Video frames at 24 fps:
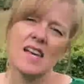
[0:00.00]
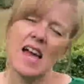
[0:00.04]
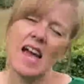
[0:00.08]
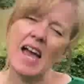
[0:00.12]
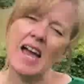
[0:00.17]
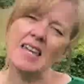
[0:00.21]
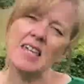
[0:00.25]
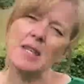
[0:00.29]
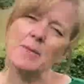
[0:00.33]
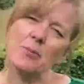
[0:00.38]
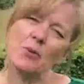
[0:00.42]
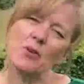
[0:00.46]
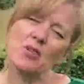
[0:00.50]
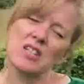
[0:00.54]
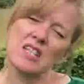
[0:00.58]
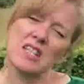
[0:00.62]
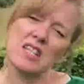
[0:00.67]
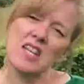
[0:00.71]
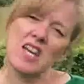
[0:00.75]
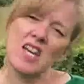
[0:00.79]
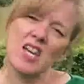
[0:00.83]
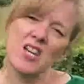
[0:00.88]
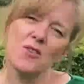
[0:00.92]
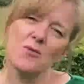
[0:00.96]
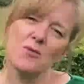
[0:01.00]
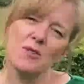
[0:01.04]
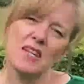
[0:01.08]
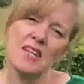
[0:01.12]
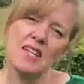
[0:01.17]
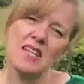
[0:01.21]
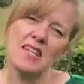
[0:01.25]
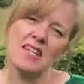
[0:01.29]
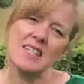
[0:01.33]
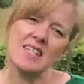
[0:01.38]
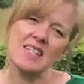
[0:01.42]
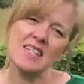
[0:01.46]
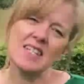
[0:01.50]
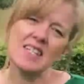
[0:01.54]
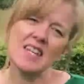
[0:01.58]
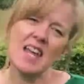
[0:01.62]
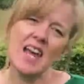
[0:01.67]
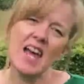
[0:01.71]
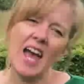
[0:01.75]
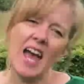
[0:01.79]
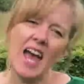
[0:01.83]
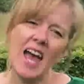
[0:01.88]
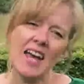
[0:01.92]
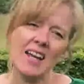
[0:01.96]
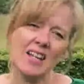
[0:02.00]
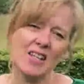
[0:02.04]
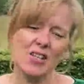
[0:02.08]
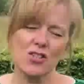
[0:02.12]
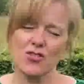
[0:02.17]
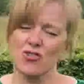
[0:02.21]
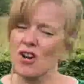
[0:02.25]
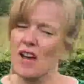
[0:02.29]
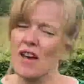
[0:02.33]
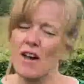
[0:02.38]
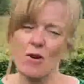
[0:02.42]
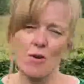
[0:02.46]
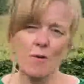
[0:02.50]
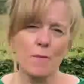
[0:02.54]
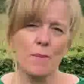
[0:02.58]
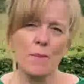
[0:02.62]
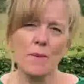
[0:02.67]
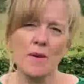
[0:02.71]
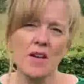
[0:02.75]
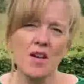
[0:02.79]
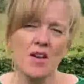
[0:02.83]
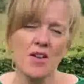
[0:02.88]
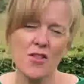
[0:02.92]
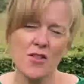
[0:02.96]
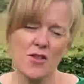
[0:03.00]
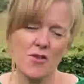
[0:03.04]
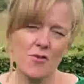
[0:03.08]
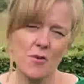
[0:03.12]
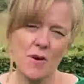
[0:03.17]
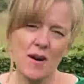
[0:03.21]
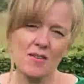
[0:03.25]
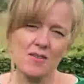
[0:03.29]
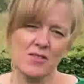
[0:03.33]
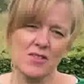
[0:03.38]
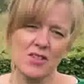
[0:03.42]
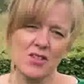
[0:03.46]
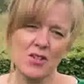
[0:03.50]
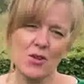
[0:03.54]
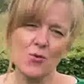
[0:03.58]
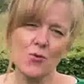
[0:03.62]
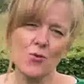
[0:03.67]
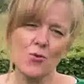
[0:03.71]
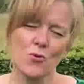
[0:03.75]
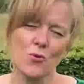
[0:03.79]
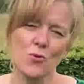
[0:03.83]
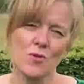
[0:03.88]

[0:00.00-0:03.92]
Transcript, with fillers: anybody who needs extra help throughout school.